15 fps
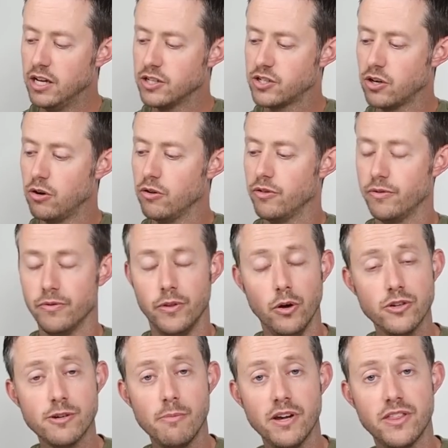So
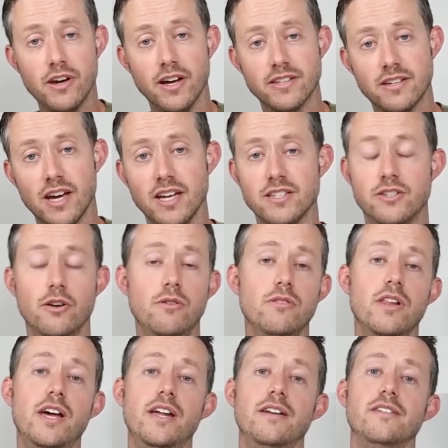those are my thoughts, guys.
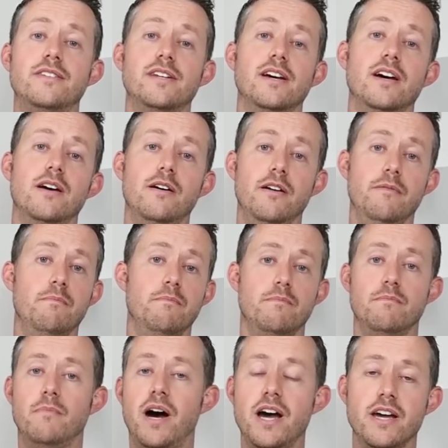Don't let
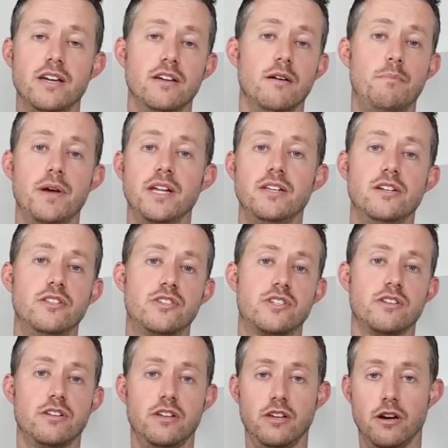my
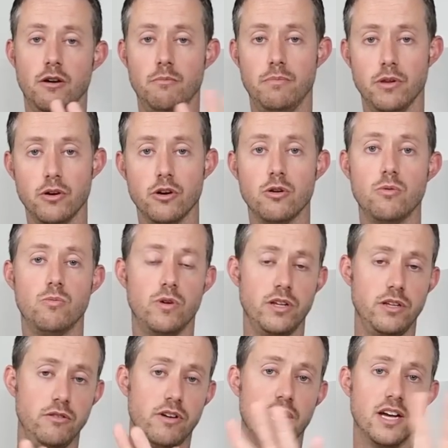opinions, blur what
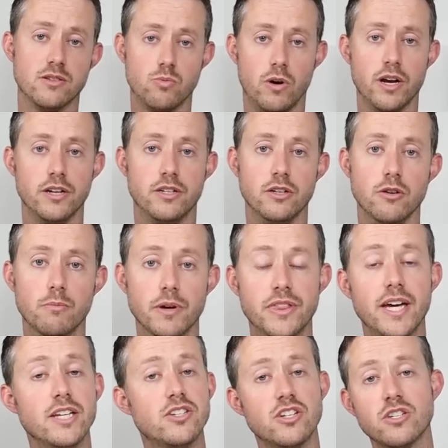you guys want to do, but
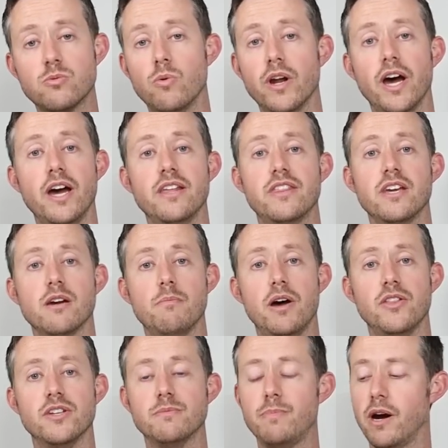that's just what I think
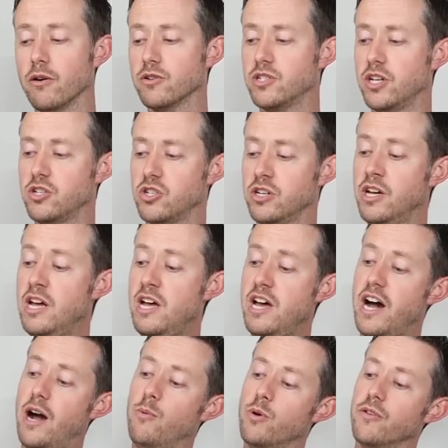about this power station.
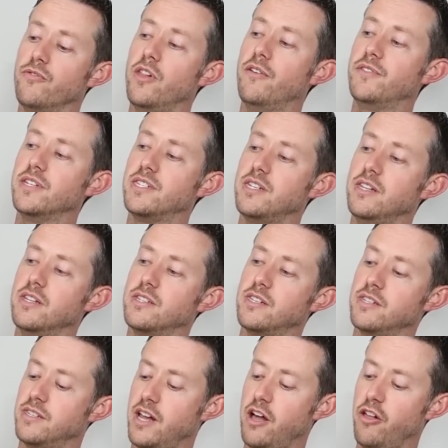I would have loved to see this
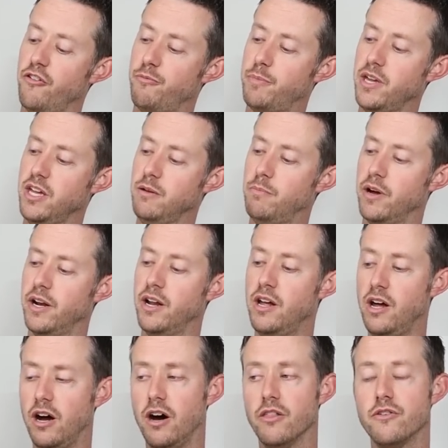as LFP, but
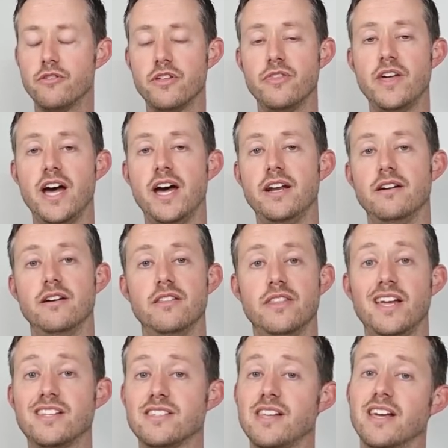other than that,
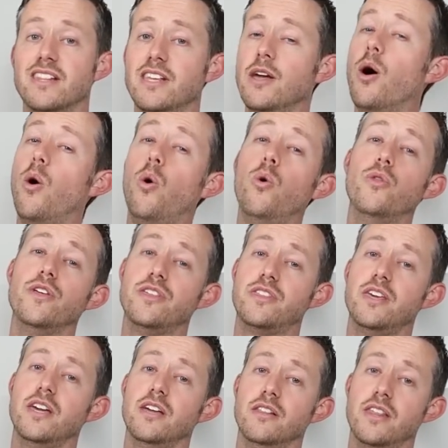that's like the only
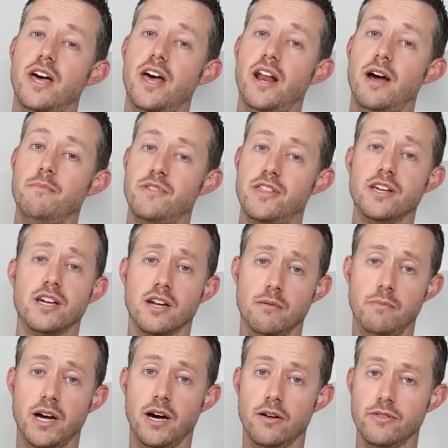thing that I'm thinking
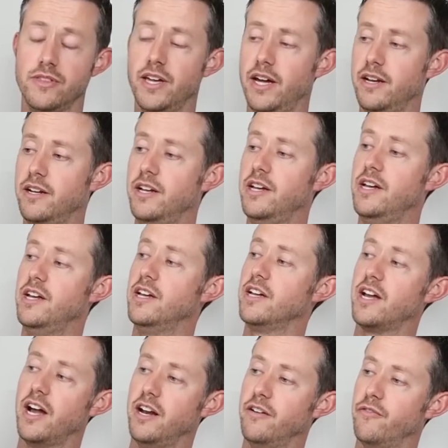about that
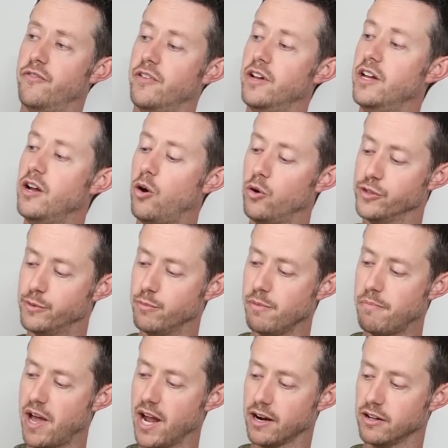kind of holds me
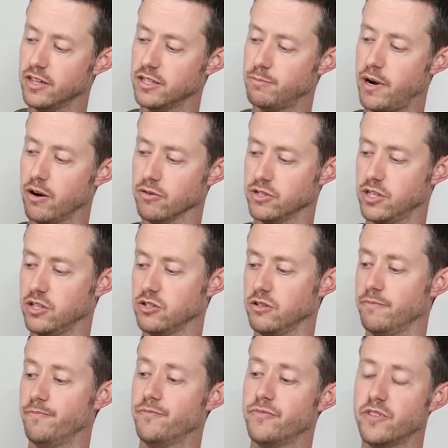back on this power
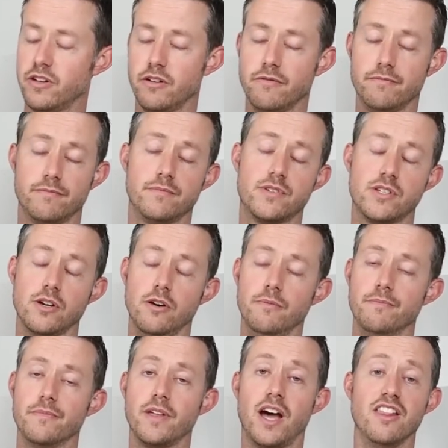station.
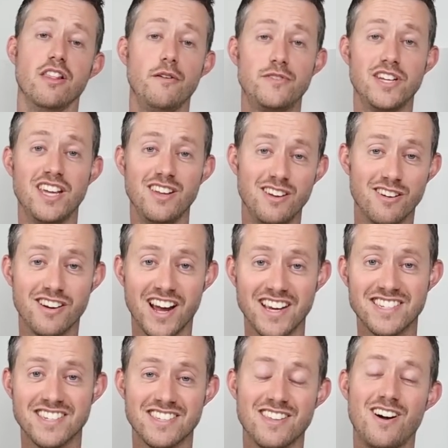So I'd love to get your
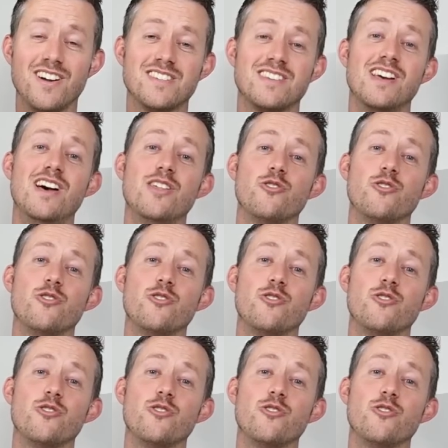guys' thoughts.